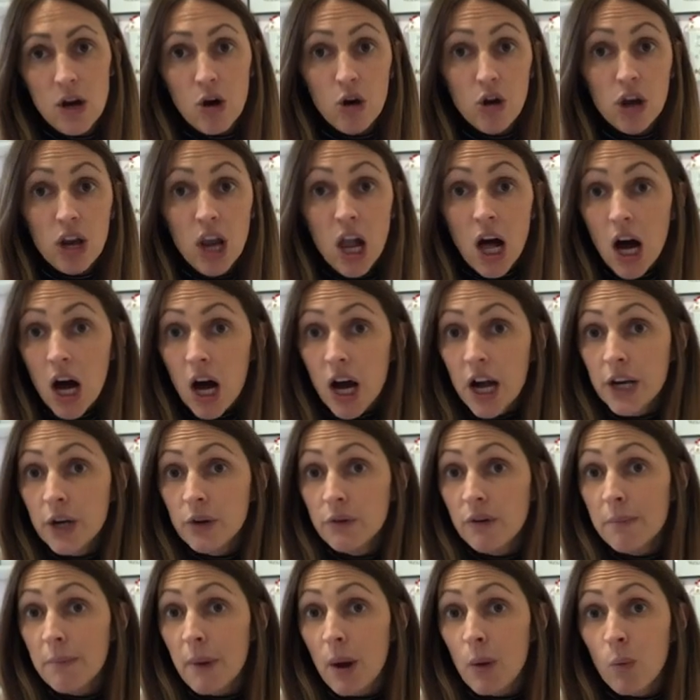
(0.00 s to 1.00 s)
online
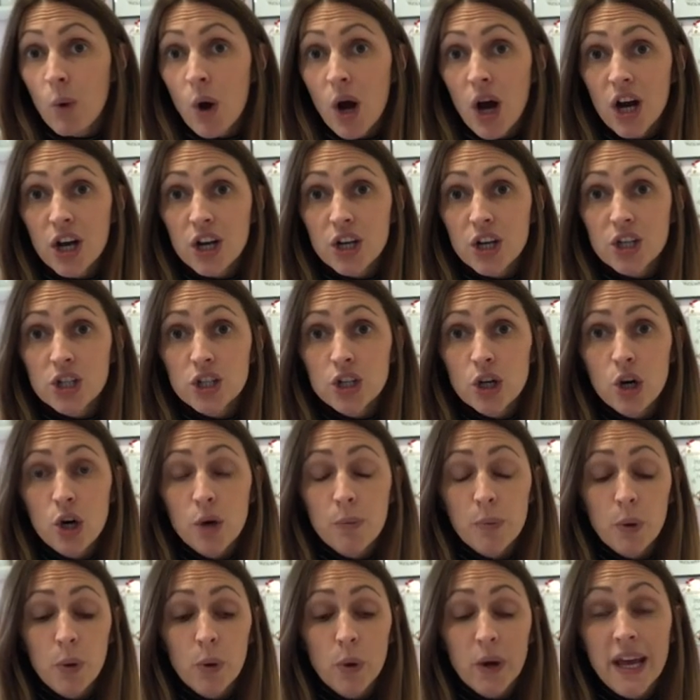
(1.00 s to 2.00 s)
or in my workshop
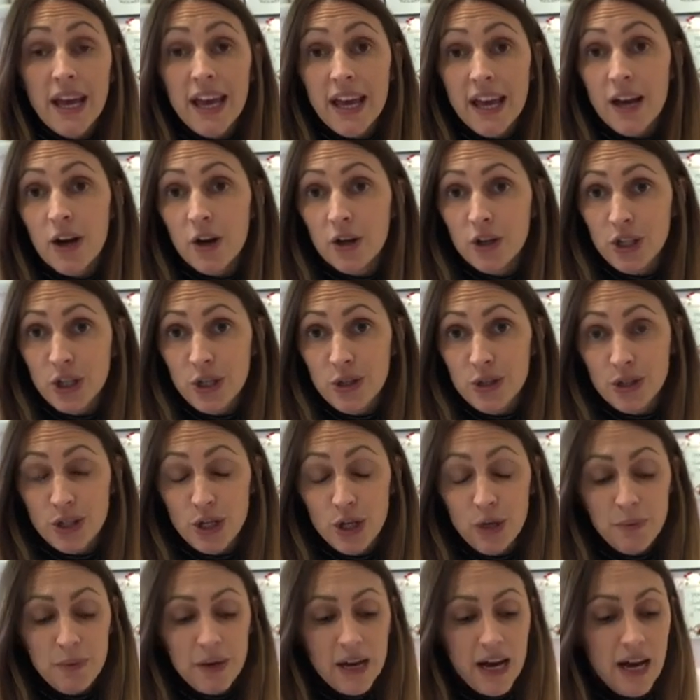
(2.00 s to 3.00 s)
or here on
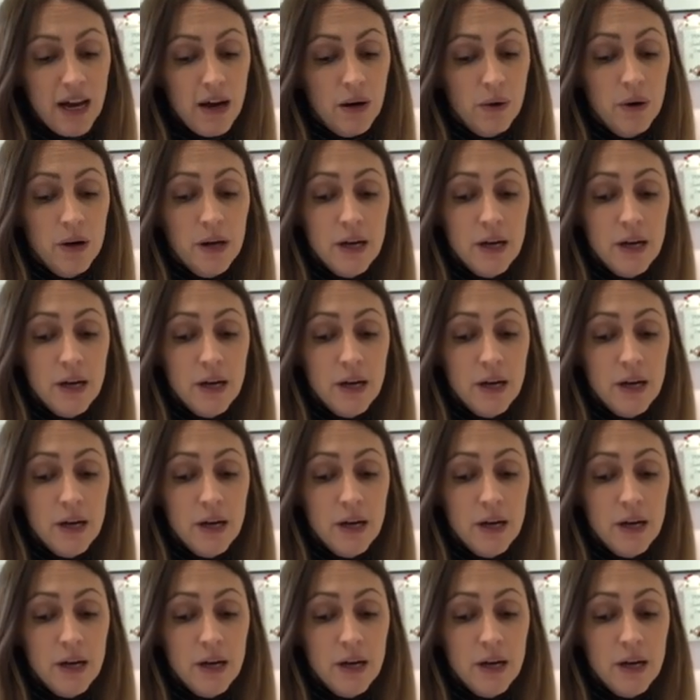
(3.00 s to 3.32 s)
YouTube now.